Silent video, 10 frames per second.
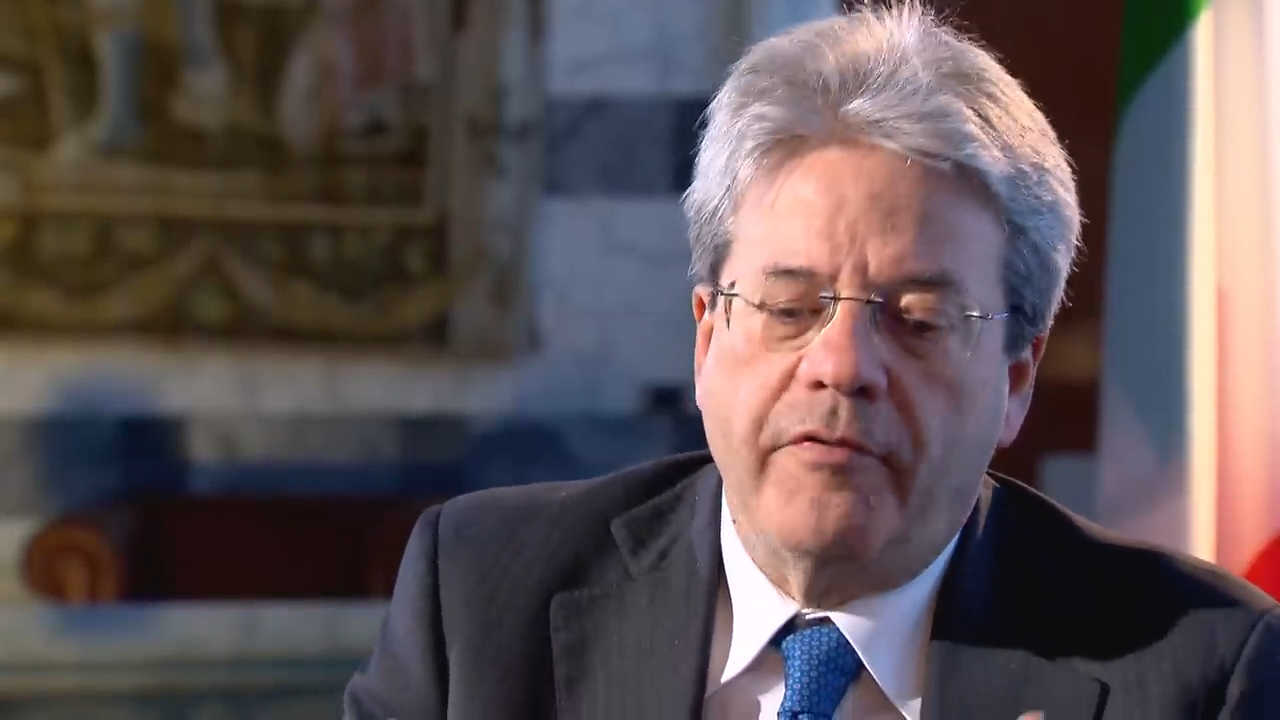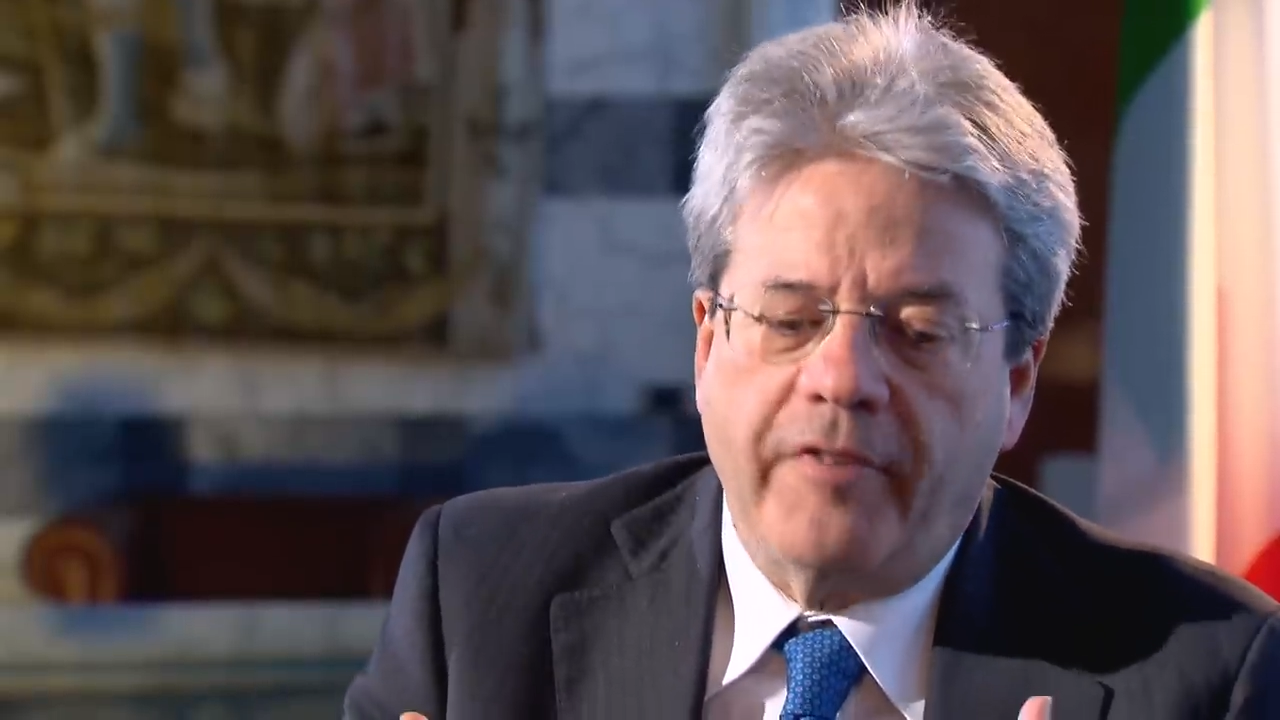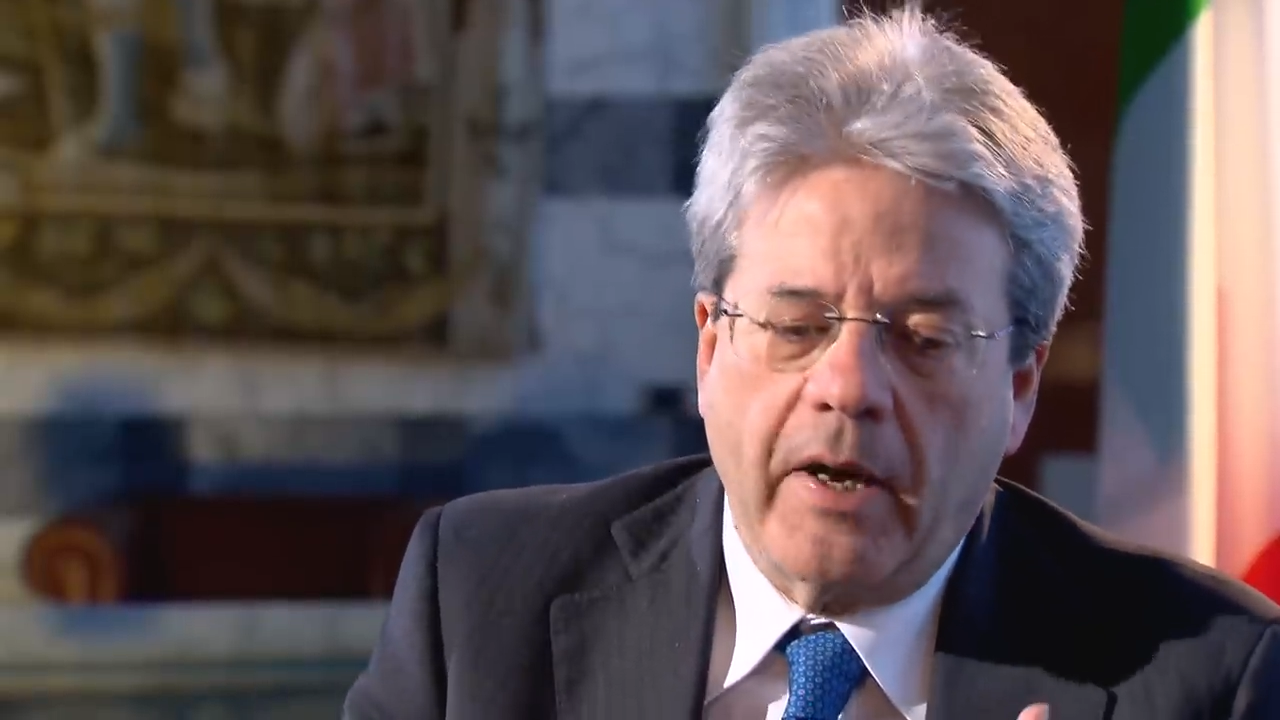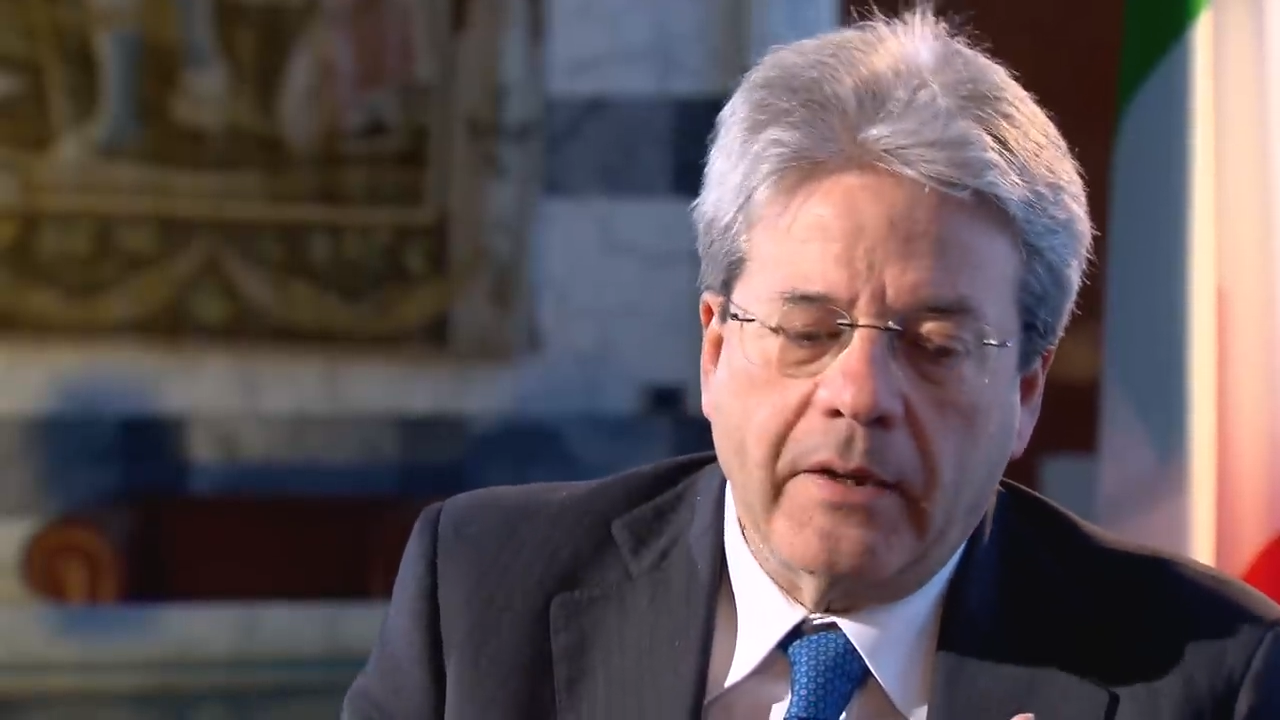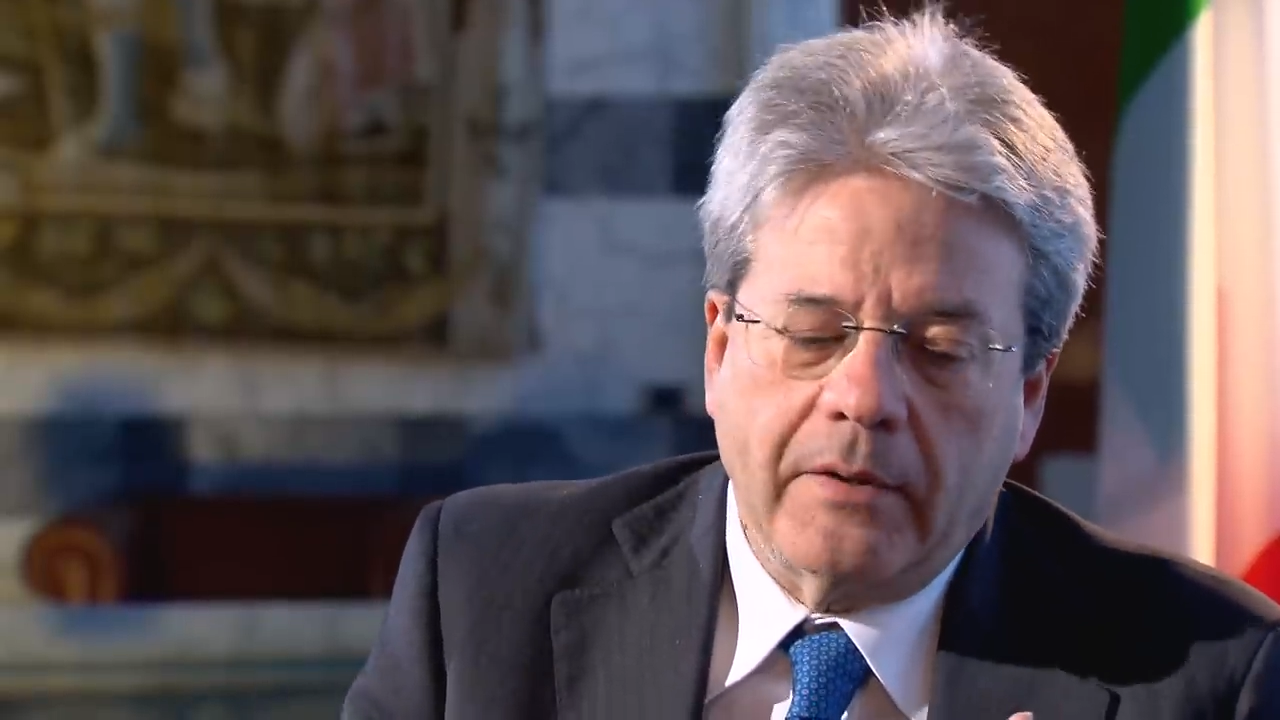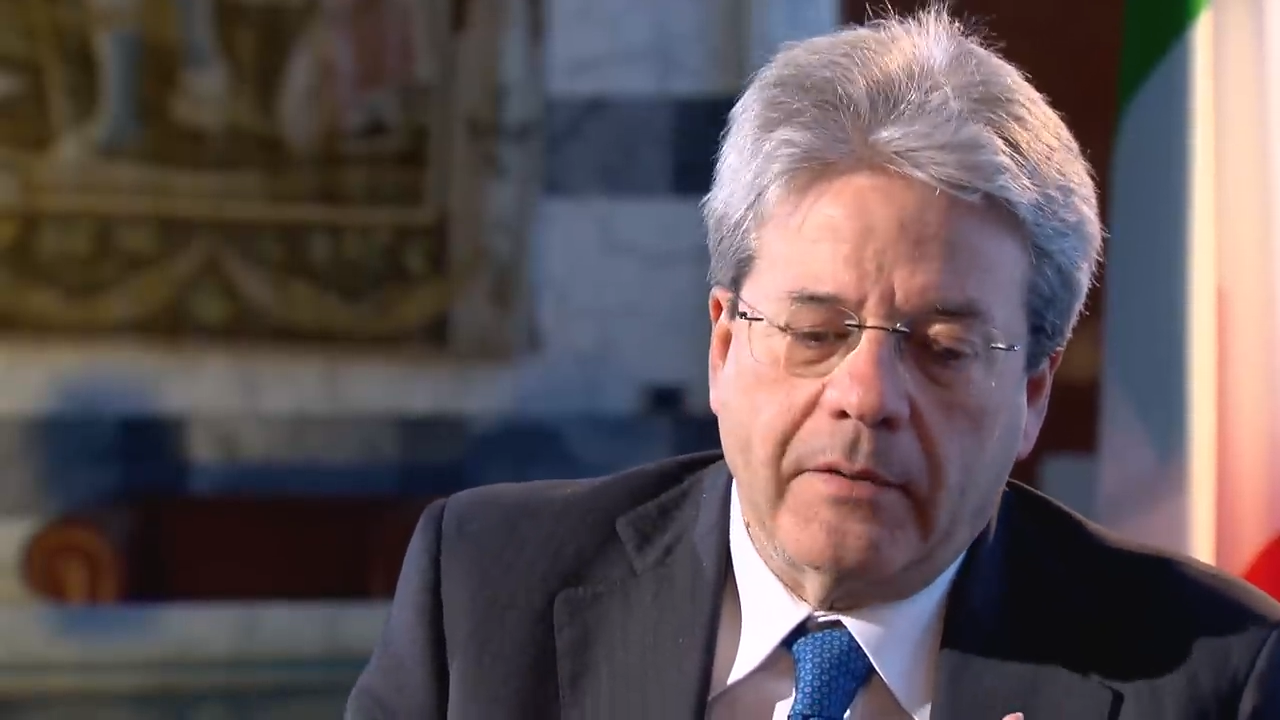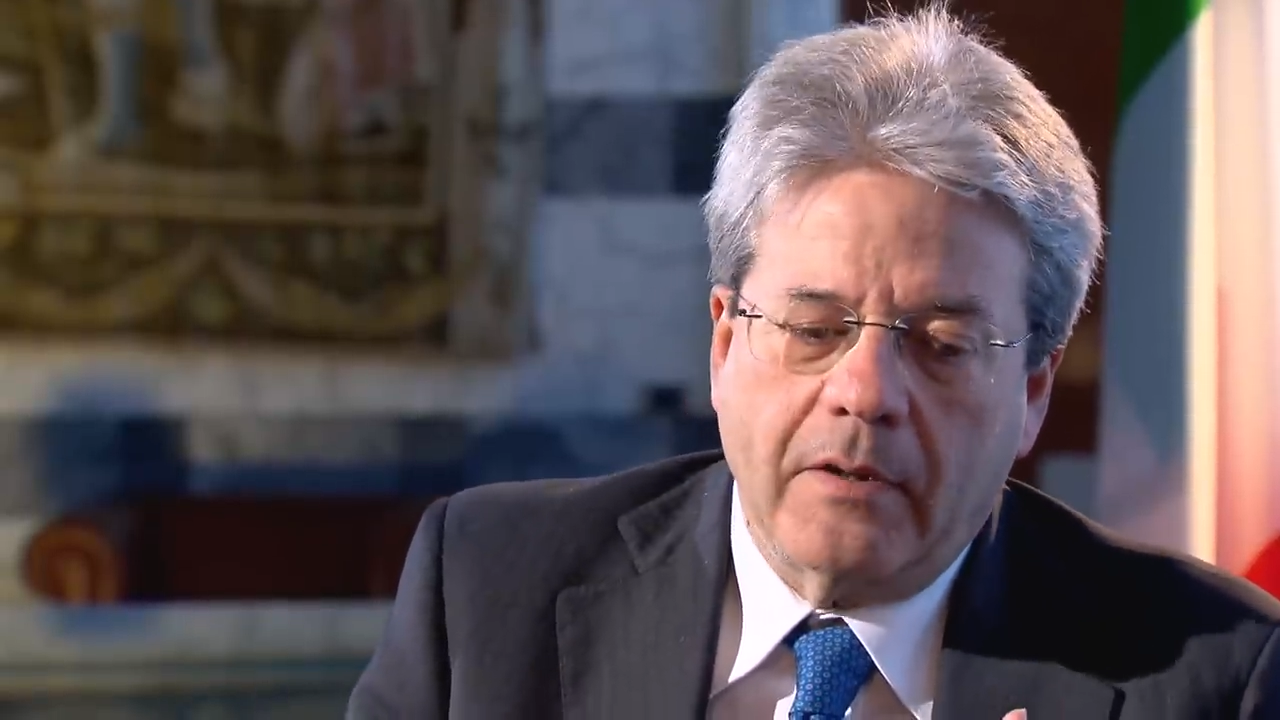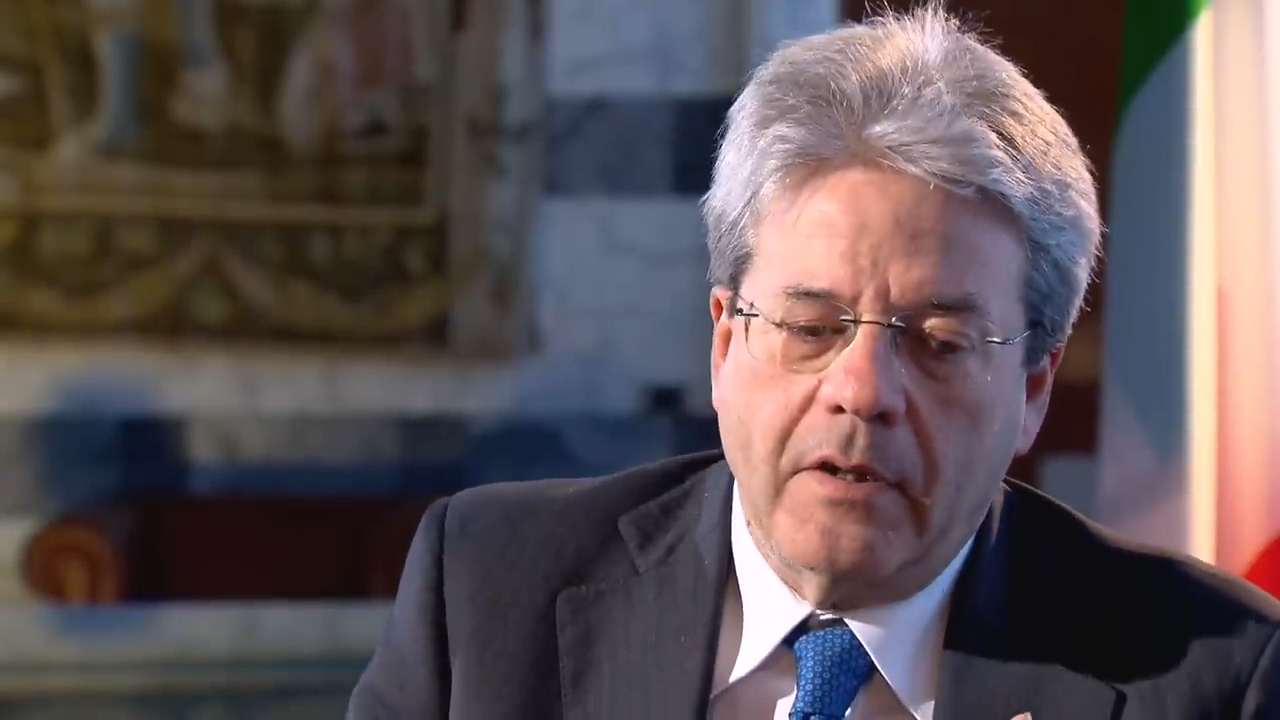fact